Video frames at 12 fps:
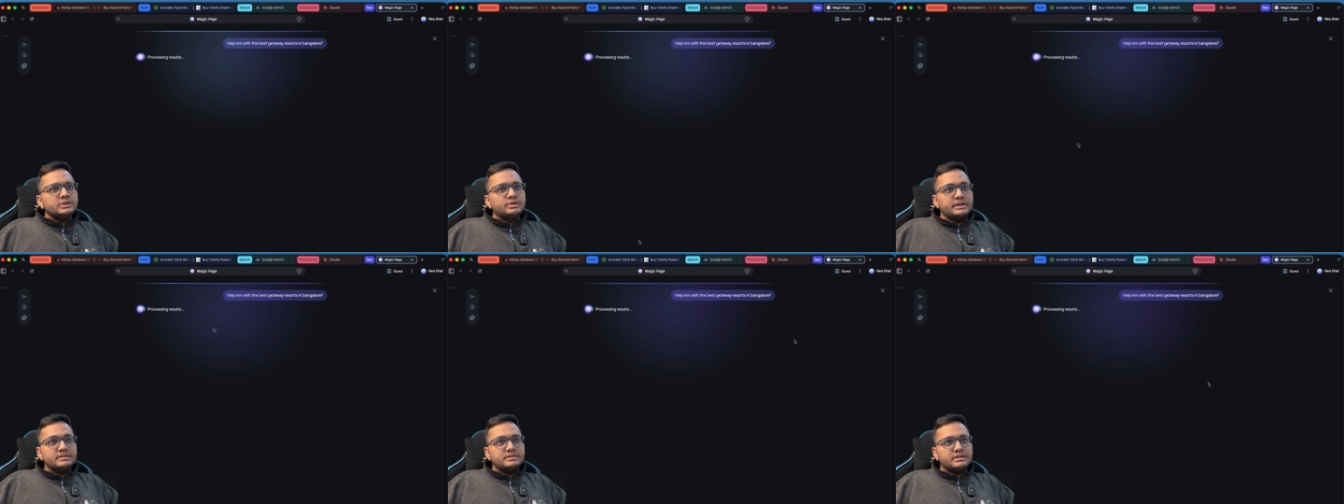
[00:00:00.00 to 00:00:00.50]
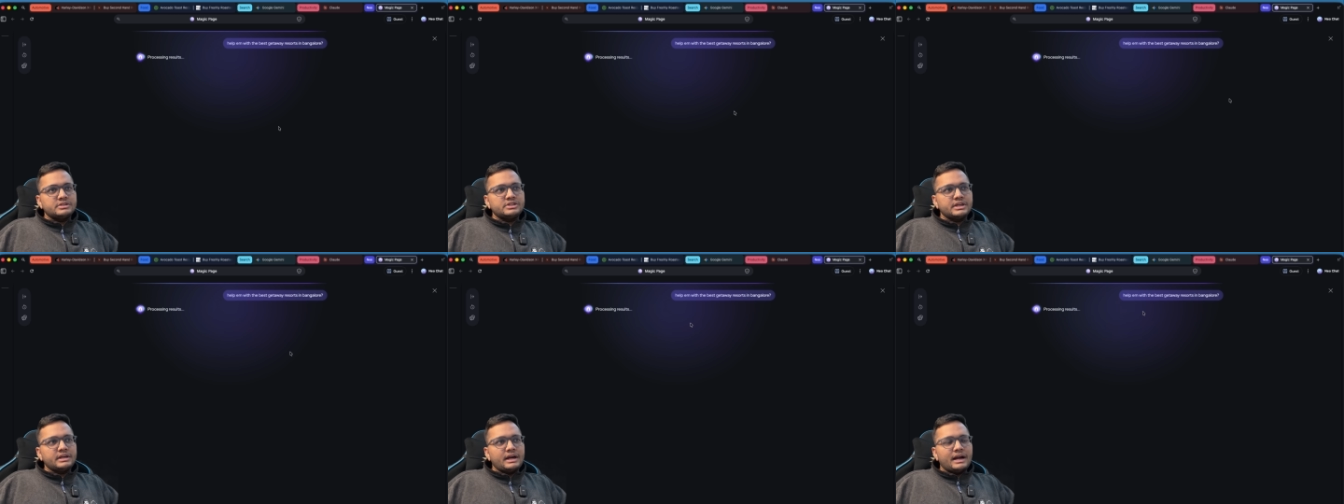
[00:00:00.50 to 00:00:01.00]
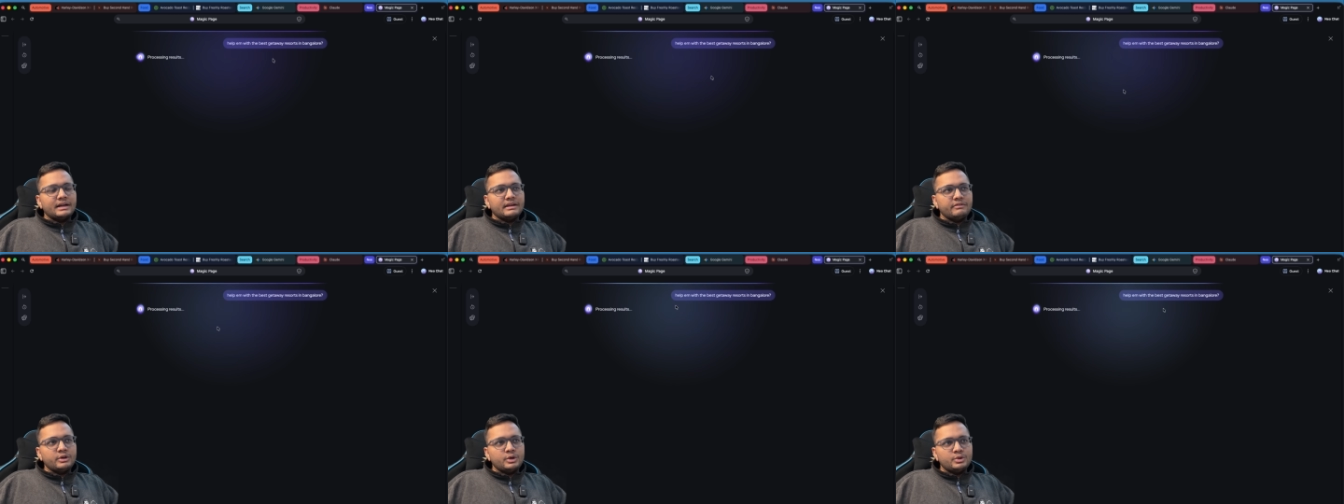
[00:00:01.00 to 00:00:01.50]
So it is searching and
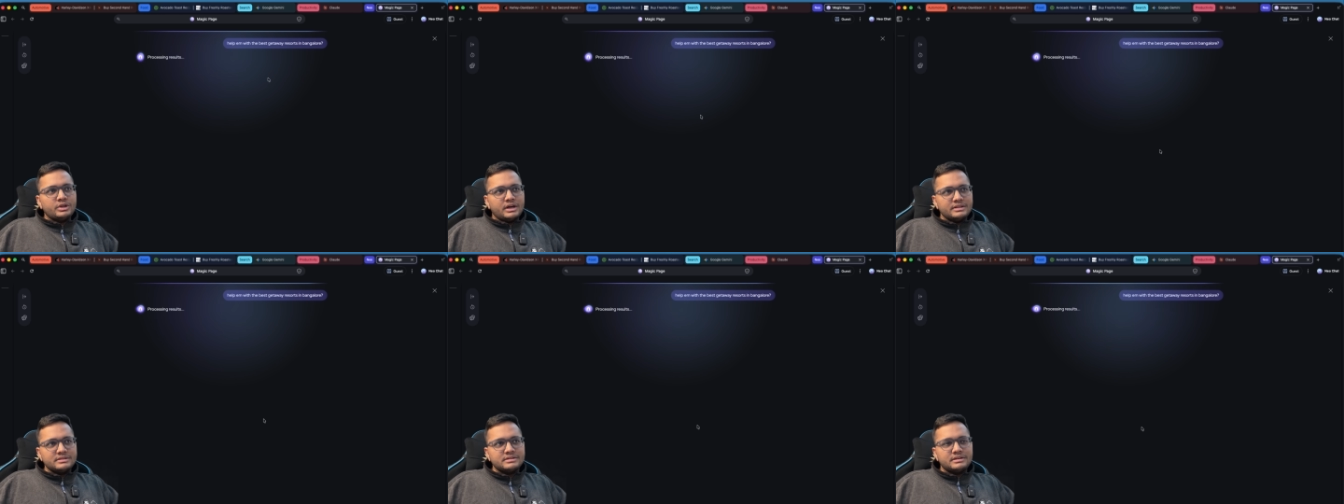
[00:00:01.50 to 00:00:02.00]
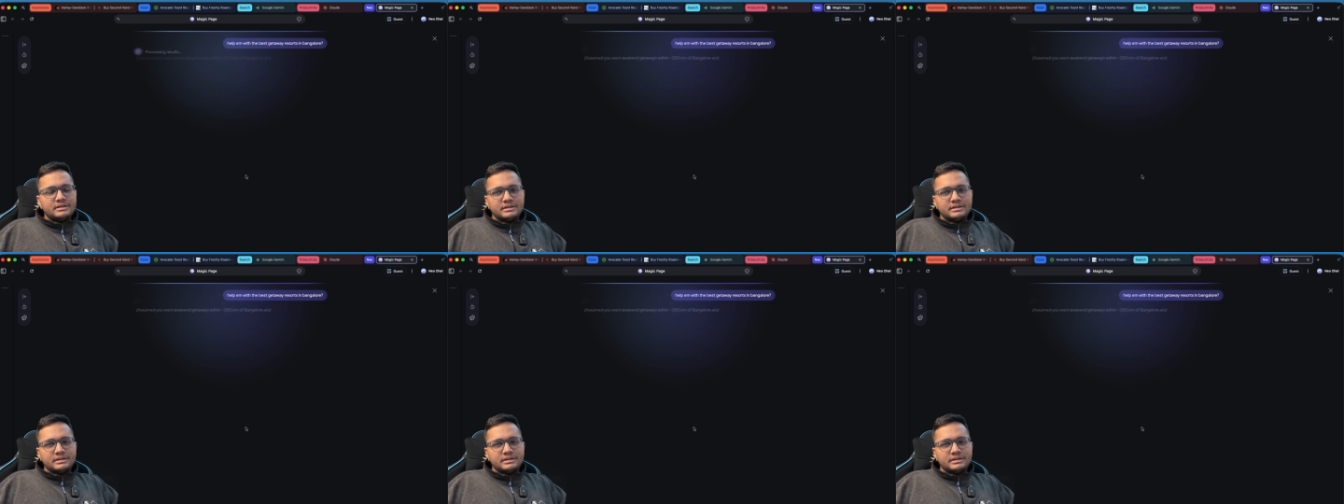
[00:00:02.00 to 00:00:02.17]
giving you the answer